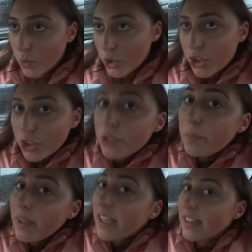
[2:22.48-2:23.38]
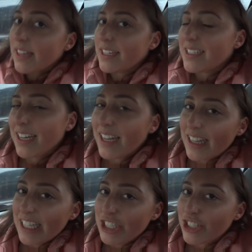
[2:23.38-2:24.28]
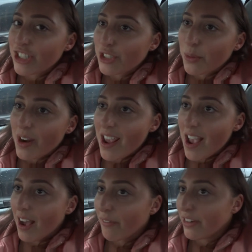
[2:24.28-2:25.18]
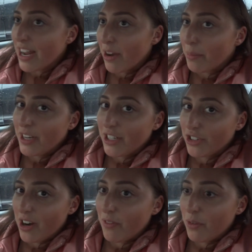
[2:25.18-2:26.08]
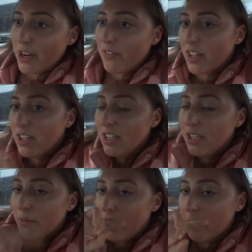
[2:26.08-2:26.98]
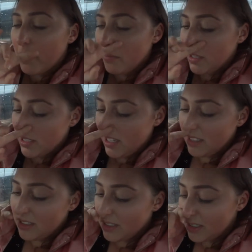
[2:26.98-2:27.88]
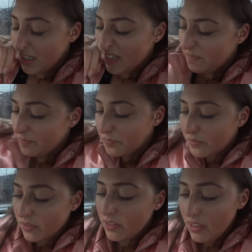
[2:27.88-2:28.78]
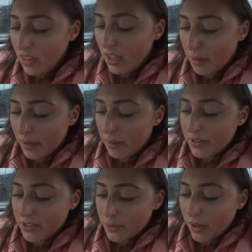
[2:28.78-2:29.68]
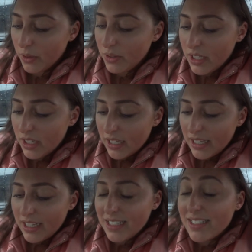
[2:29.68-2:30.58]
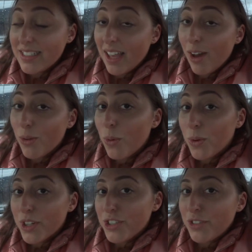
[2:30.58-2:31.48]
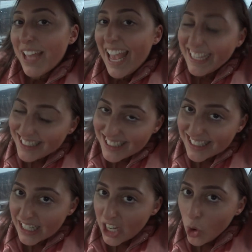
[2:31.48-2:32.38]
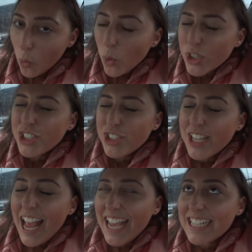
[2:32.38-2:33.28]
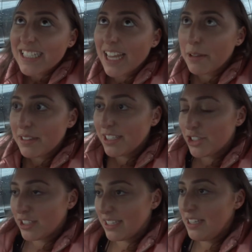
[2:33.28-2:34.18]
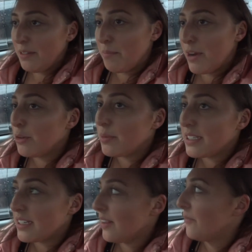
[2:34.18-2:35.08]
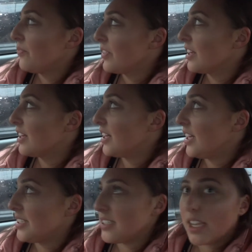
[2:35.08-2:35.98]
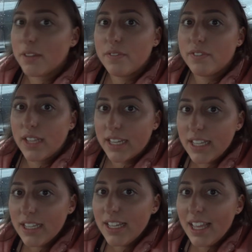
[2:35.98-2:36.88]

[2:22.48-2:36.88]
should be like technically just a 20, half an hour, minute drive or whatever, where I went past Keelan's apartment as well. It is now 7:45. 7:45, like literally Melbourne is like flooding